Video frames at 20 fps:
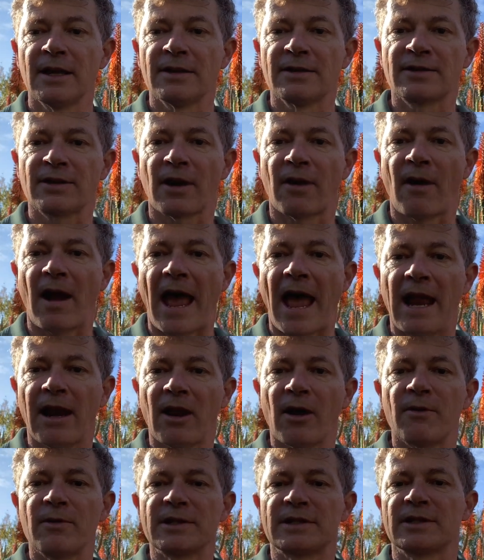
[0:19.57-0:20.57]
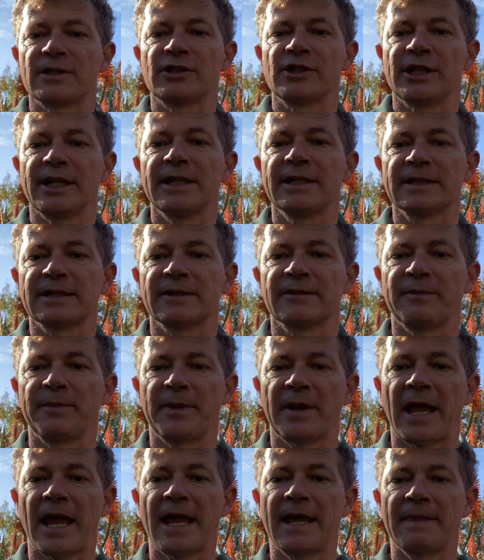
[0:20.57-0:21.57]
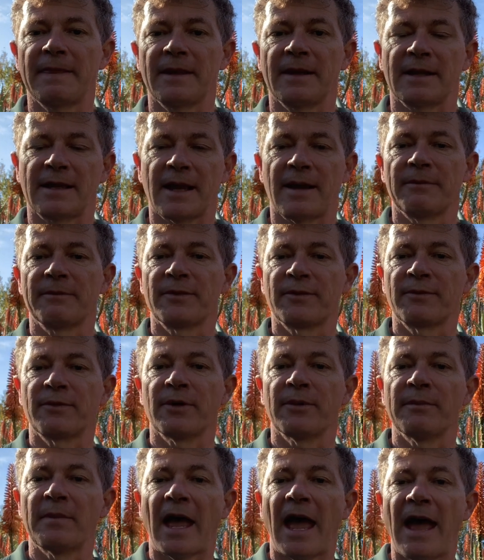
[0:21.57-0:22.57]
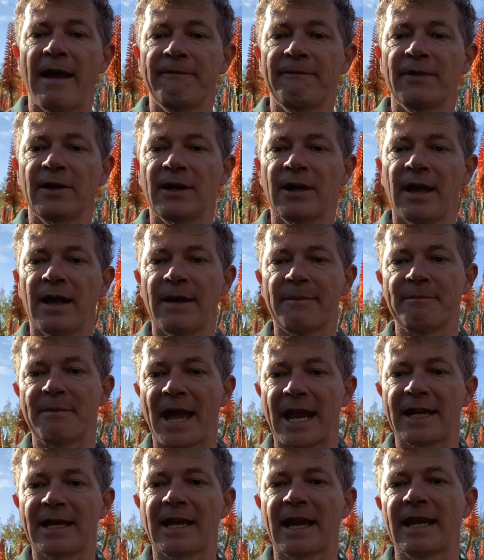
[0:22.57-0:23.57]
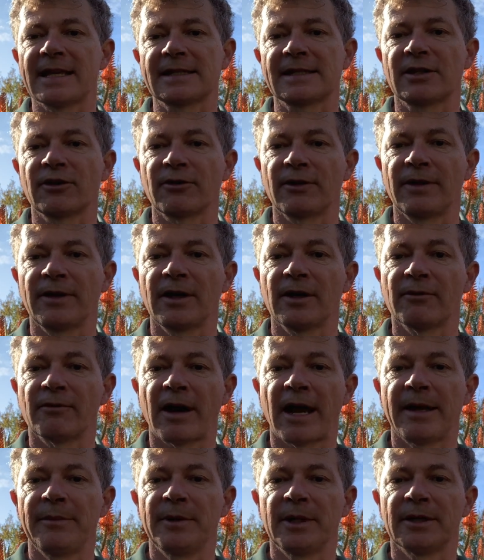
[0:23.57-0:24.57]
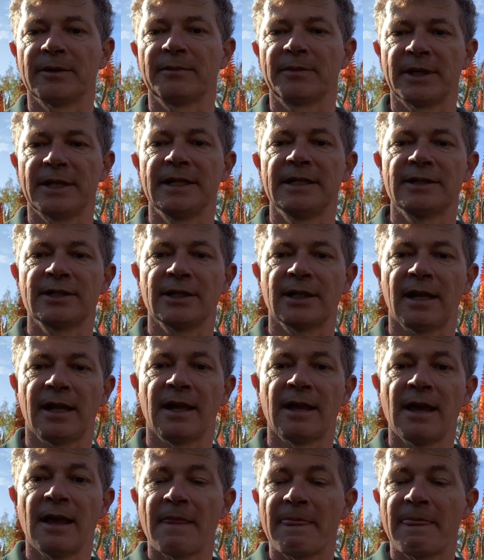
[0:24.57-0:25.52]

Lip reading: So aloe is a genus of plant that comes from Africa, Madagascar and the Arabian Peninsula.